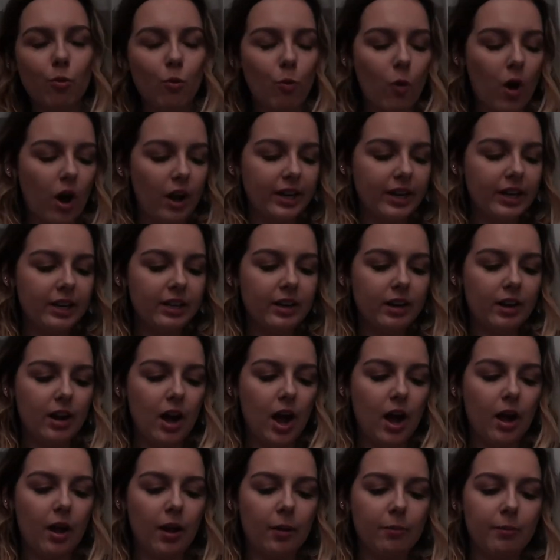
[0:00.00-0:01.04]
wanted,
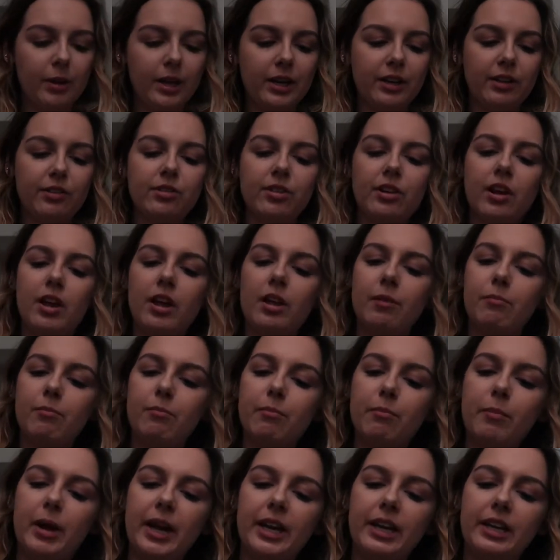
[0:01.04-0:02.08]
and it's
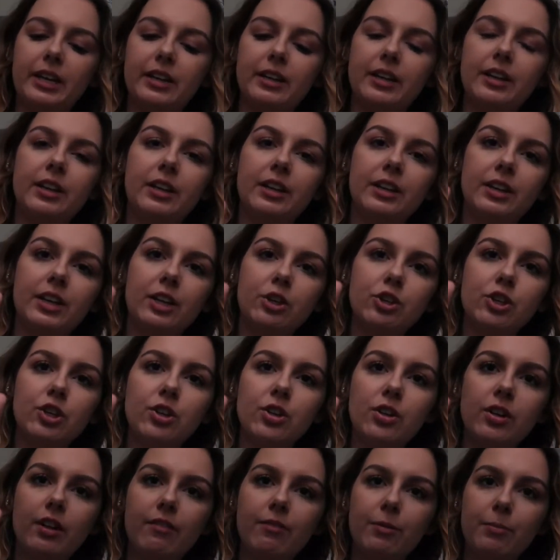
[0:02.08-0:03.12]
my
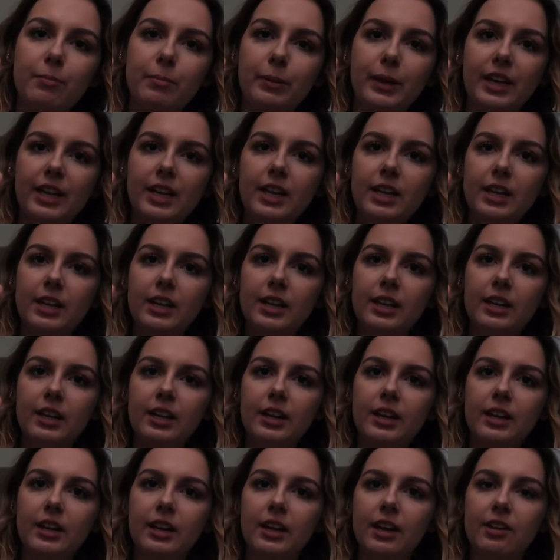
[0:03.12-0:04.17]
initial of a B
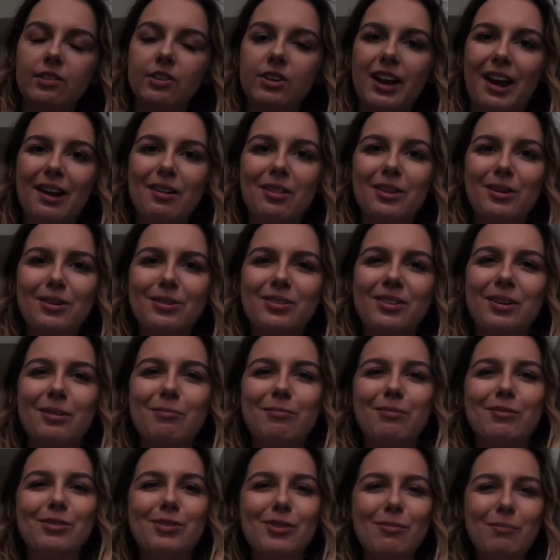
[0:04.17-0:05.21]
as a necklace,
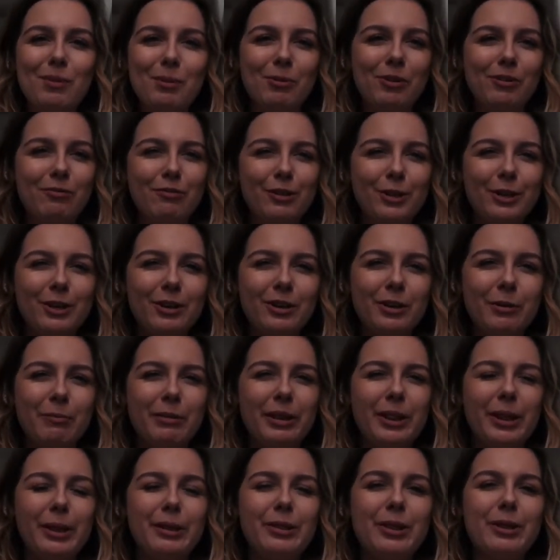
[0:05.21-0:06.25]
and some people I feel like are gonna
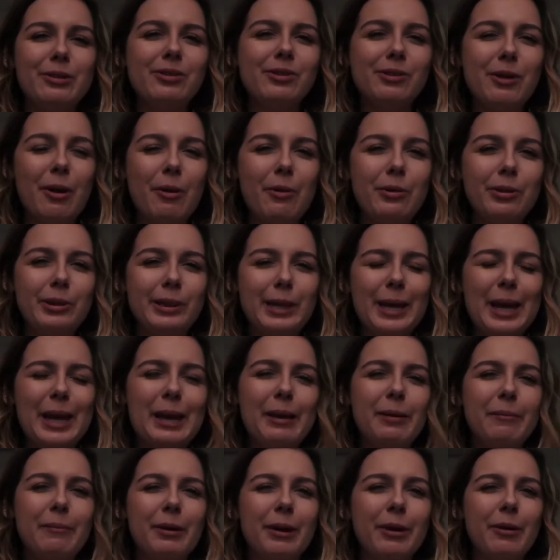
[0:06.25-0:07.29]
be like, that's so
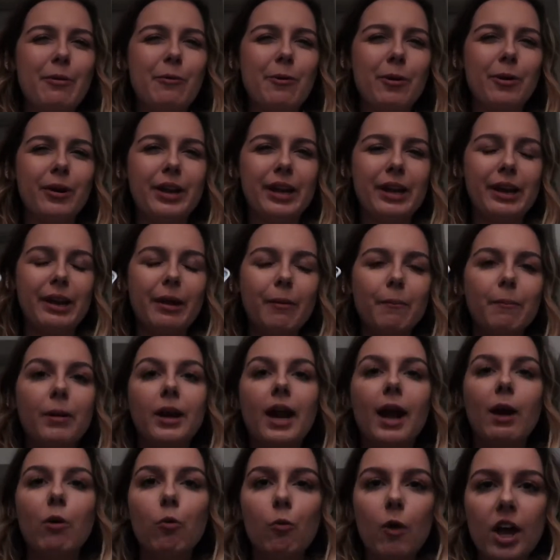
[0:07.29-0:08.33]
lame and corny, but
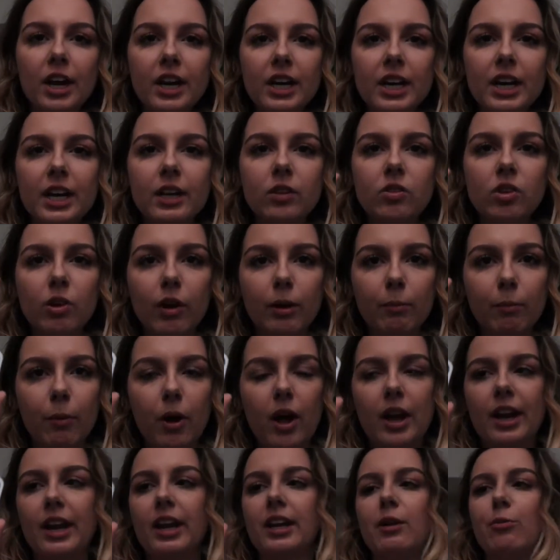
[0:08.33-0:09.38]
I wanted it, so I
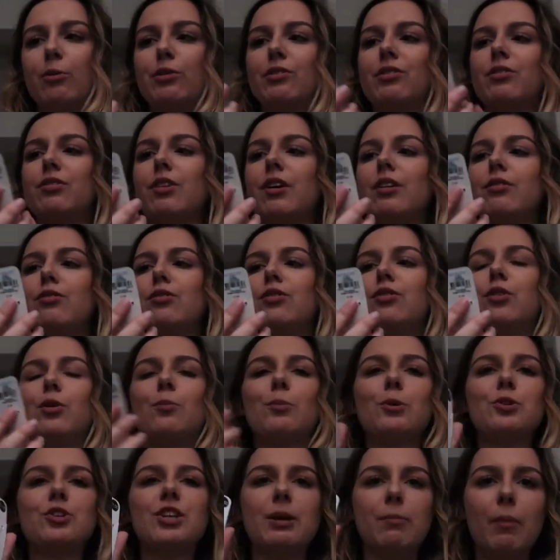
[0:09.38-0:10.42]
bought it, and it was
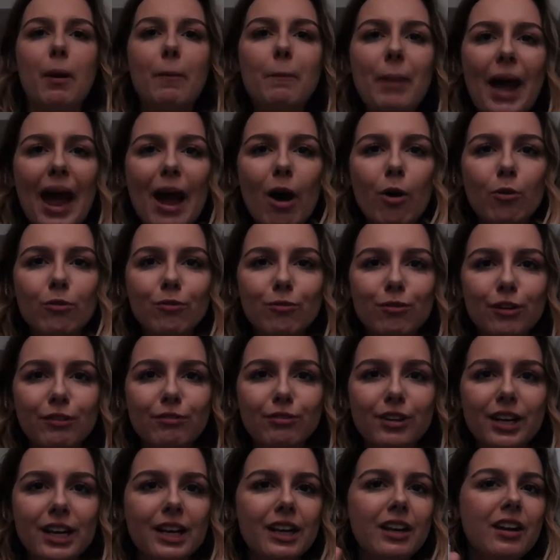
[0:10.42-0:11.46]
super cheap,
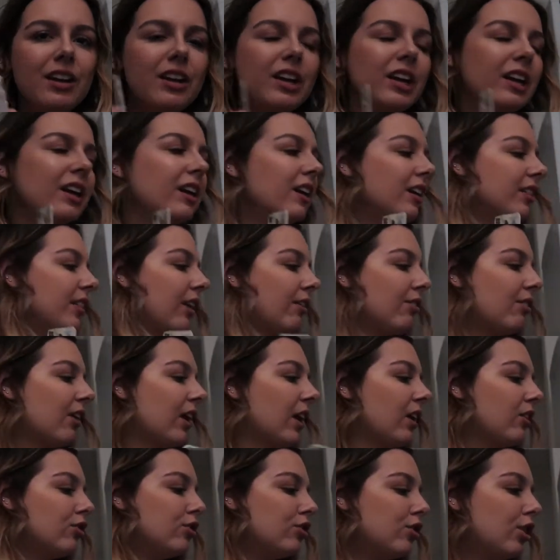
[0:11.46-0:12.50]
£1.50. That's
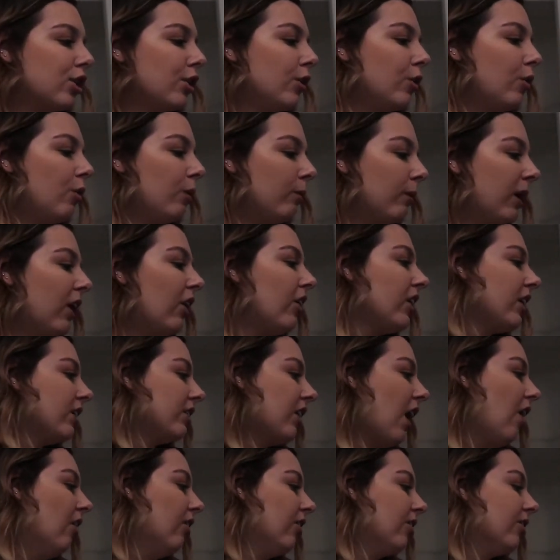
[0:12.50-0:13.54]
like $2 American
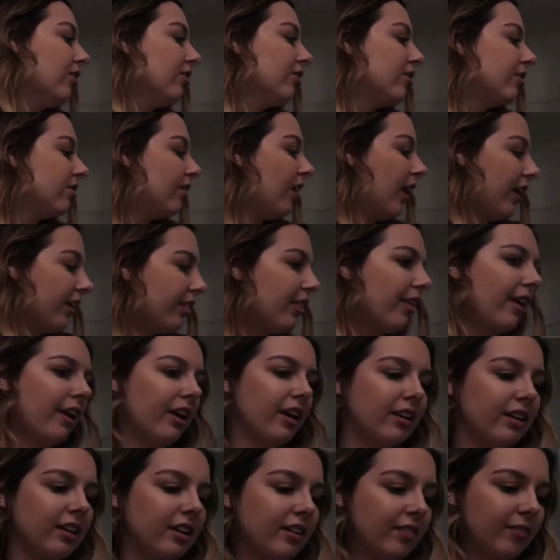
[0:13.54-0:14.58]
dollars, I
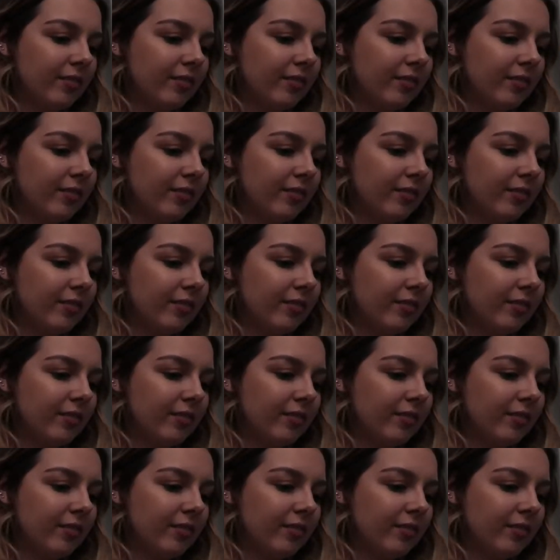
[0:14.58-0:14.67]
think.